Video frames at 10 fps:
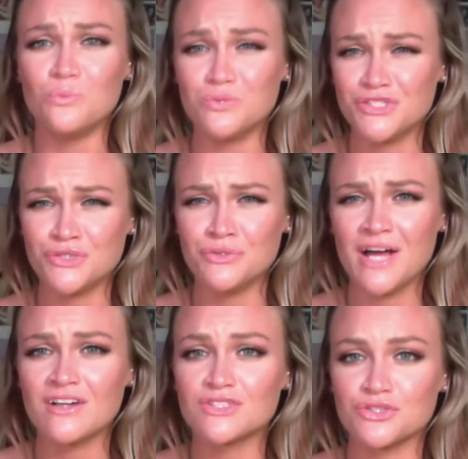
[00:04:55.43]
$2
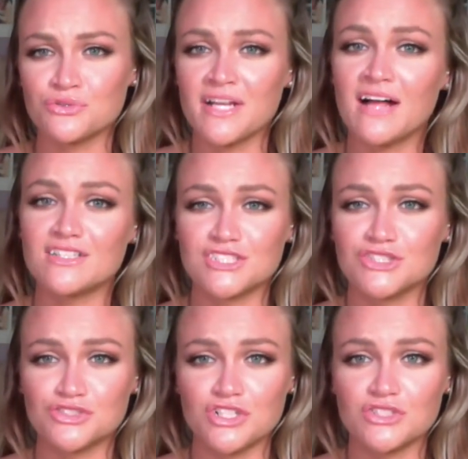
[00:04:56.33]
or $3 at
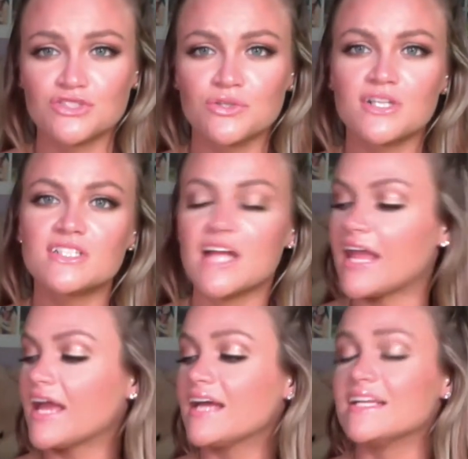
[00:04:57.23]
the drugstore,
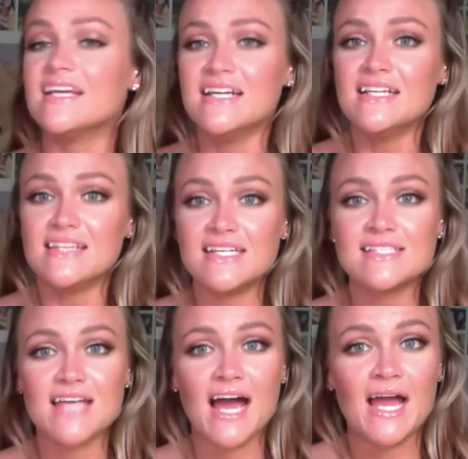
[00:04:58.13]
and
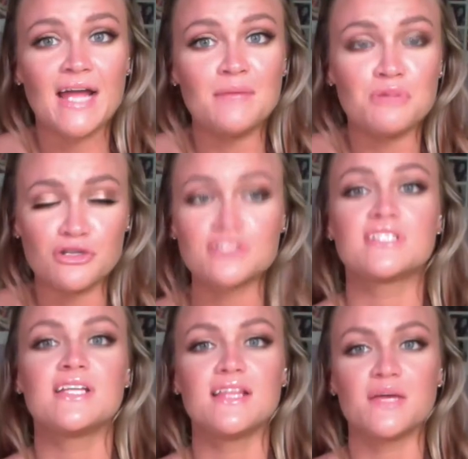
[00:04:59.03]
this I
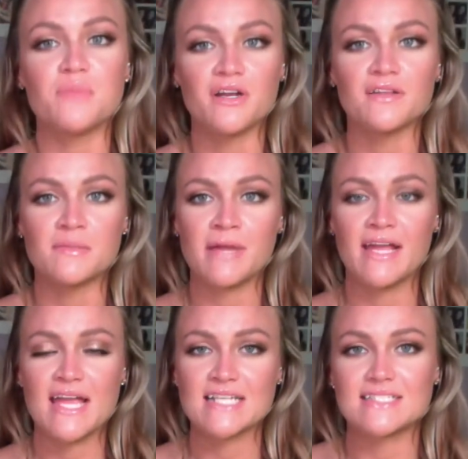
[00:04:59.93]
personally like better than my
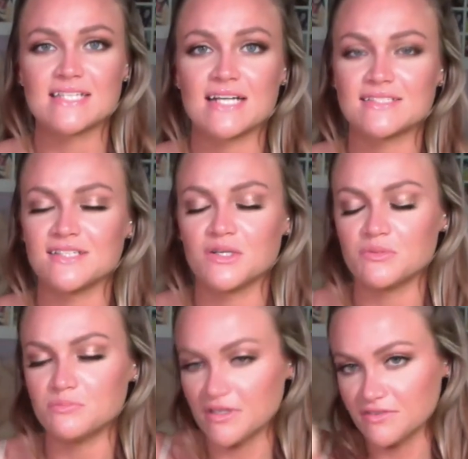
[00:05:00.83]
Anastasia
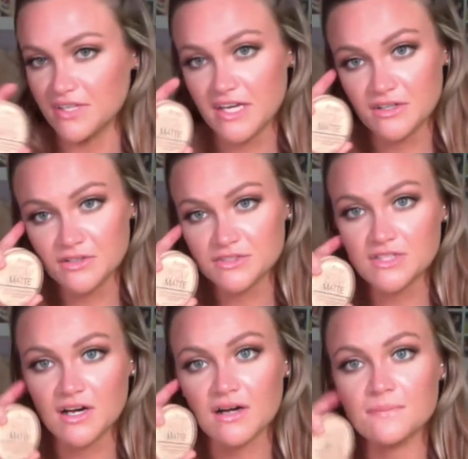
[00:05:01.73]
Beverly Hills
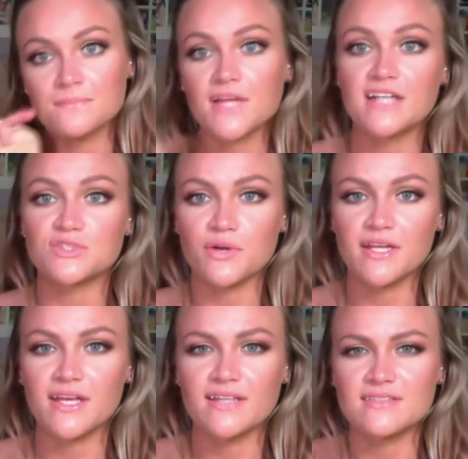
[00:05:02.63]
contouring
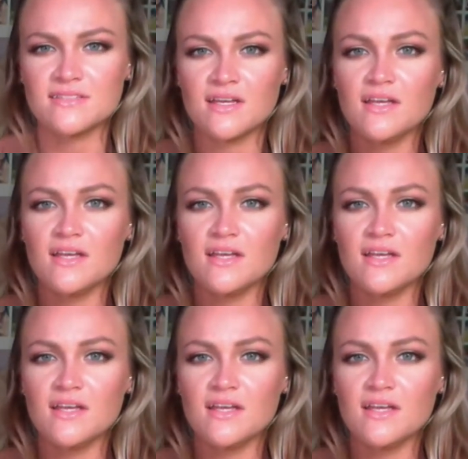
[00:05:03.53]
kits